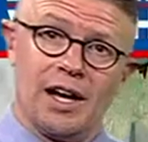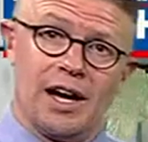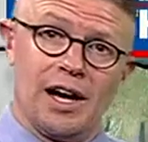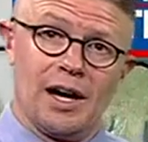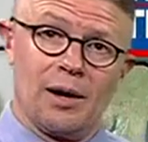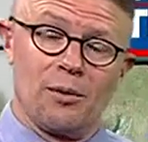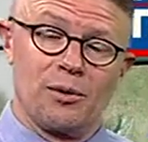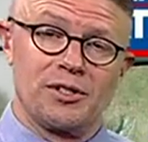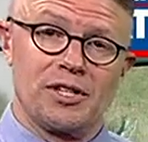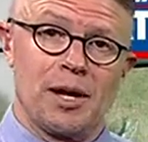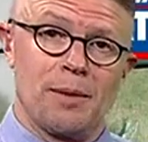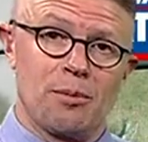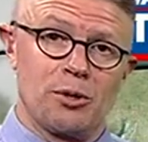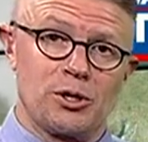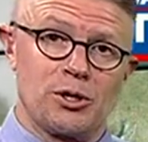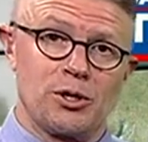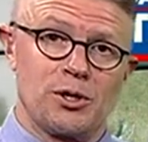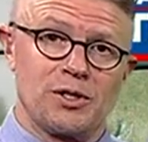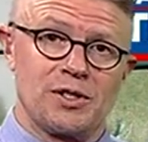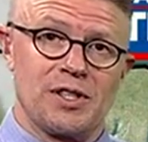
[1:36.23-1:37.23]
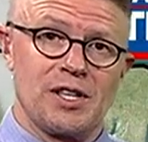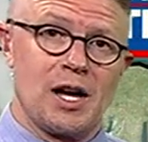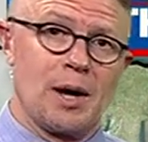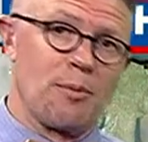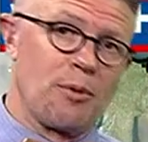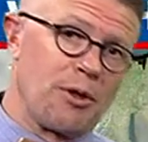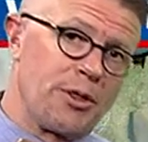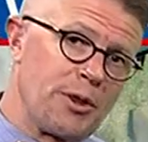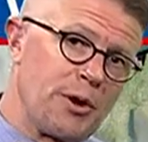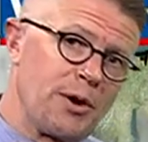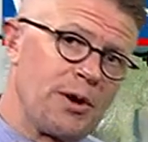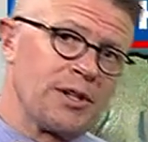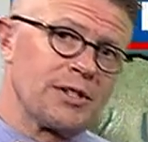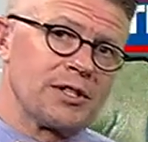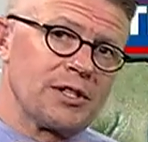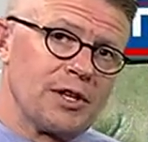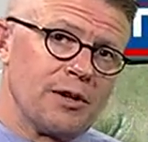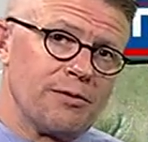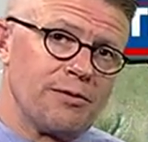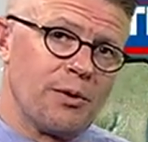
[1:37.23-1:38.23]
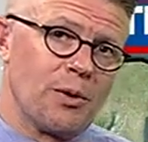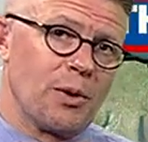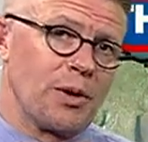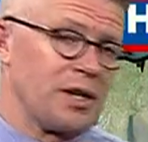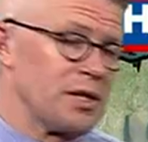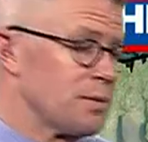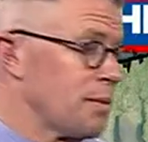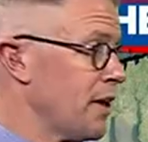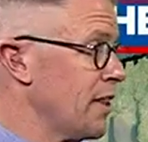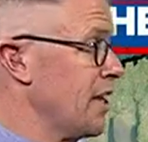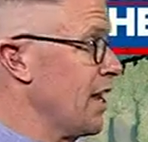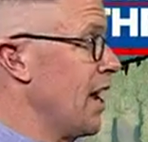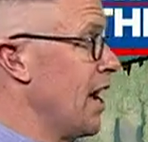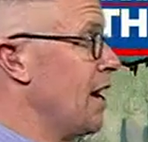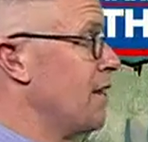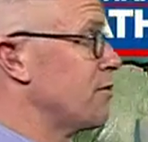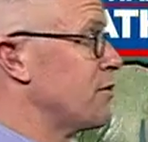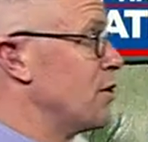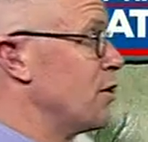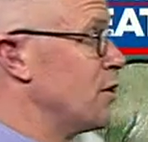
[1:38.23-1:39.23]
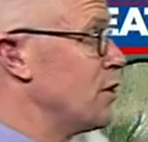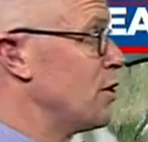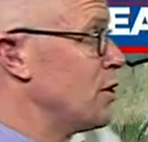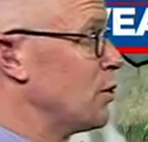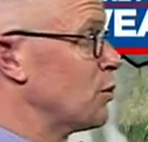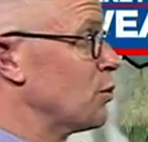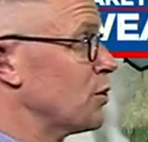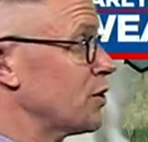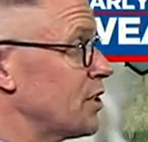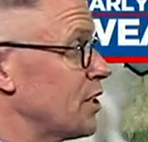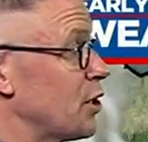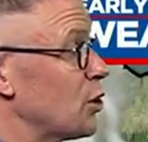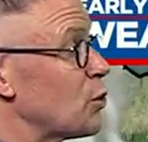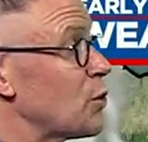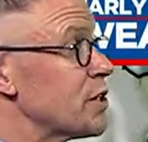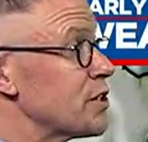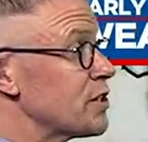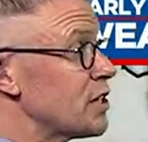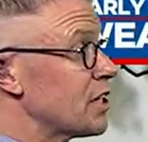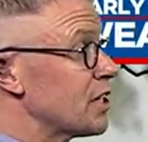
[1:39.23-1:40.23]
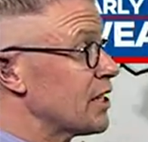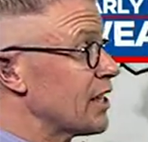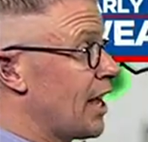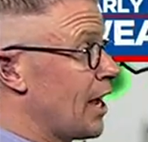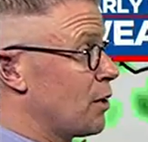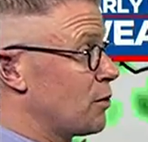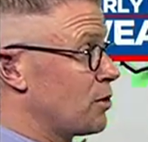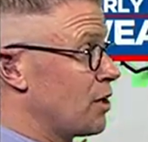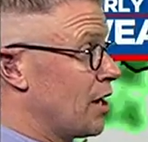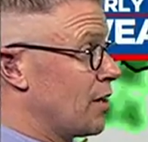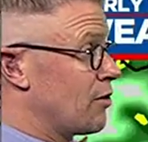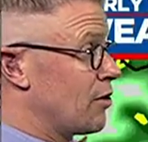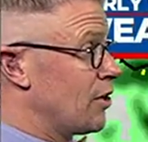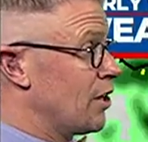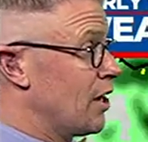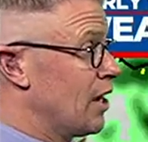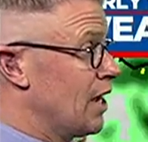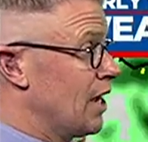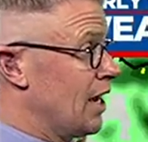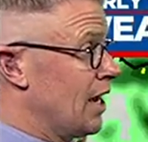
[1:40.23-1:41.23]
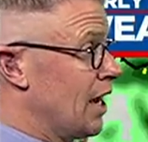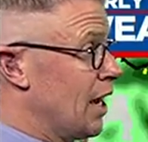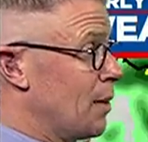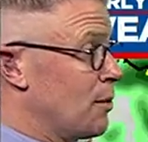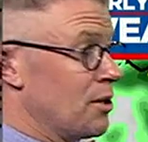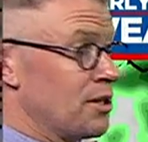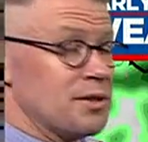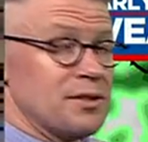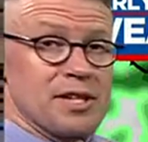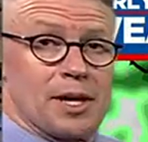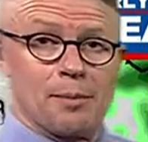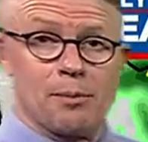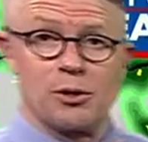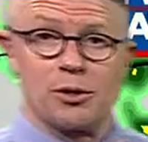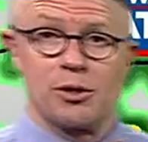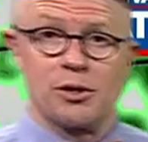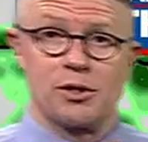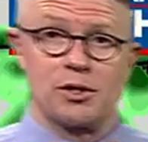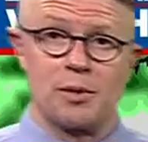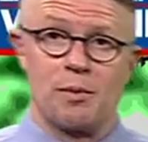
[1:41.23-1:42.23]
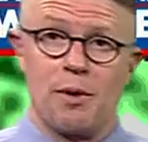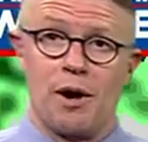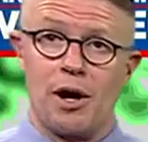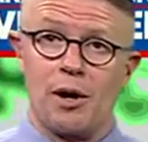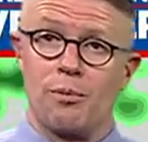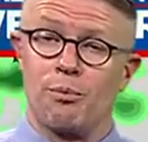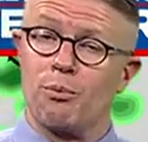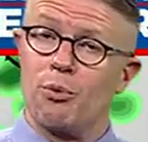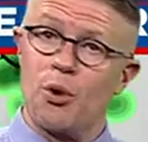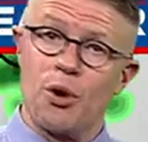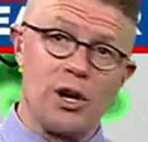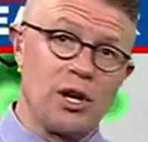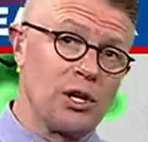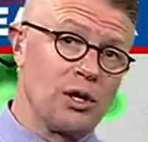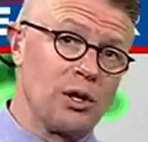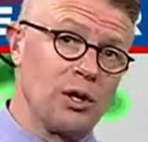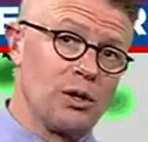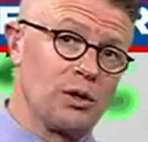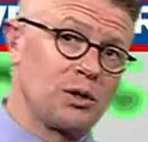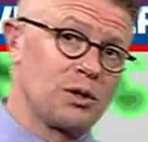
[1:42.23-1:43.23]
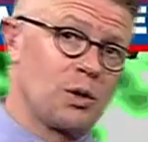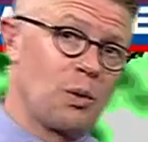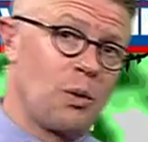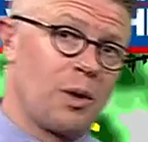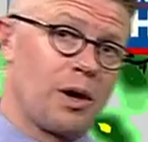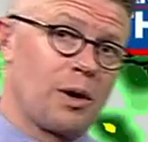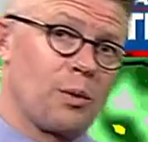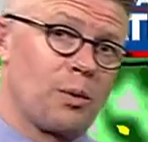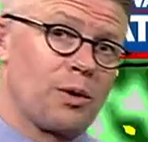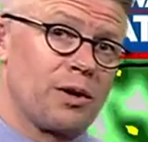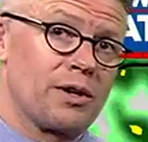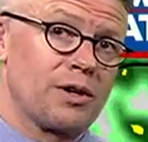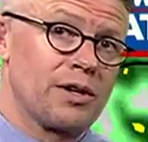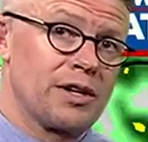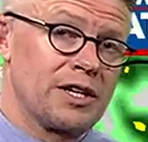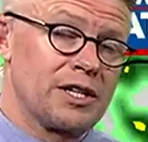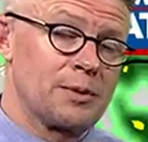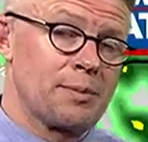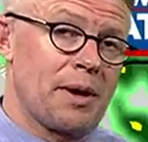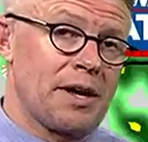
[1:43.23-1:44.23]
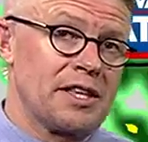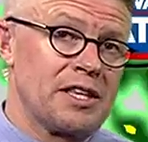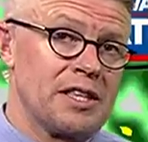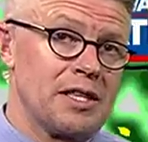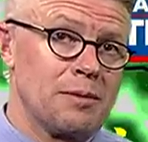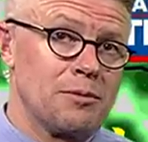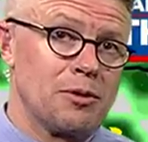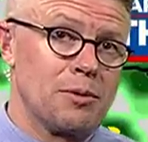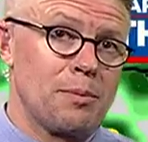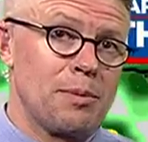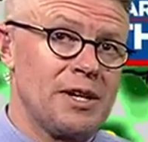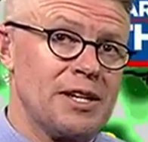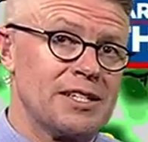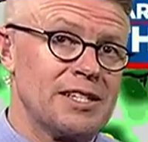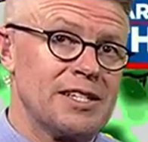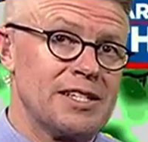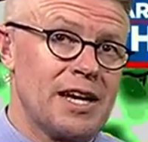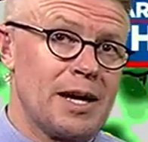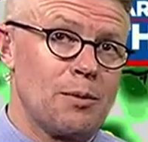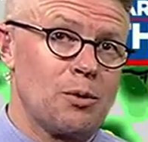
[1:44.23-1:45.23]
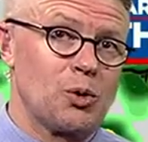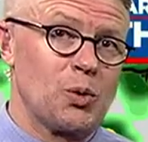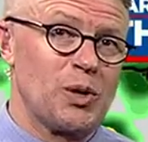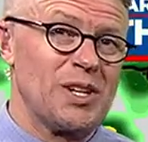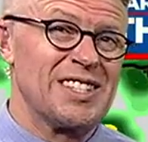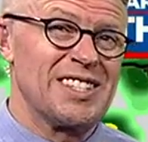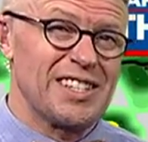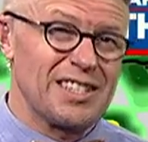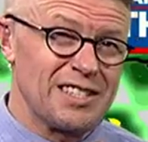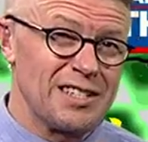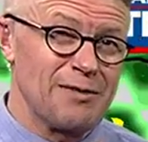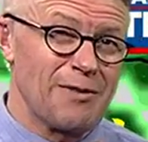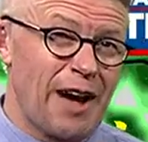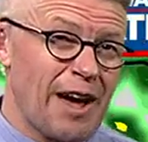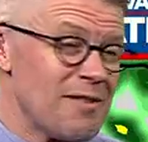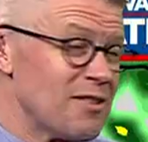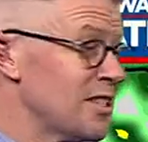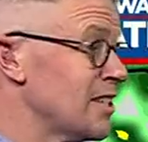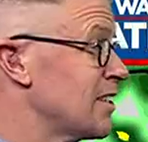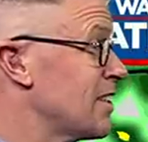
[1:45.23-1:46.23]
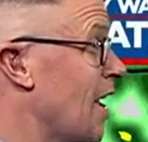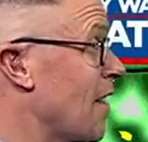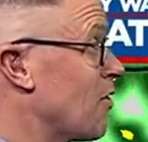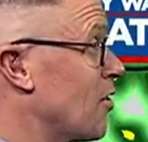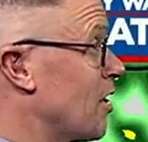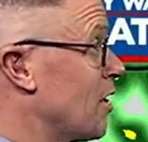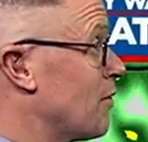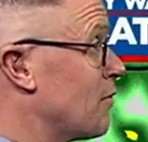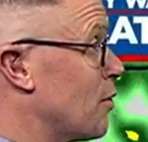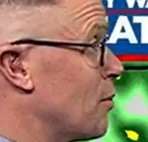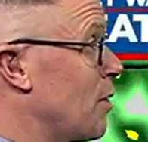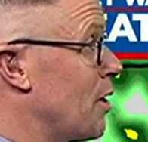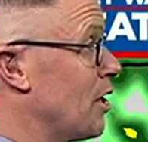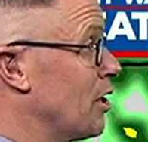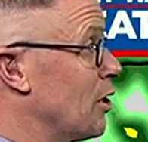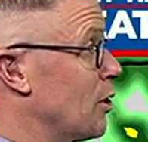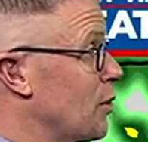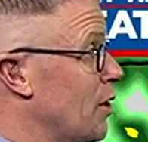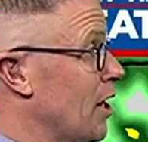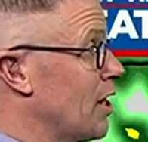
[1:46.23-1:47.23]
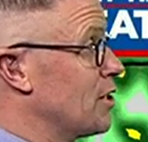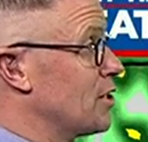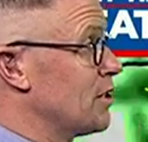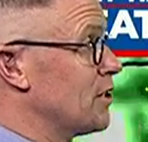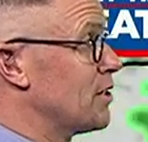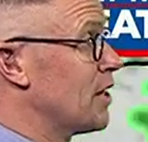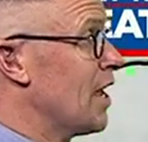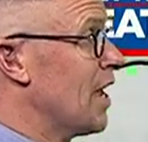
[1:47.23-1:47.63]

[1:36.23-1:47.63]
with temperatures in the upper 30s and low 40s. By the afternoon, we'll see increasing cloud cover, but temperatures tomorrow pretty close to where we're expecting them to peak today, between 65 and 70 for many locations.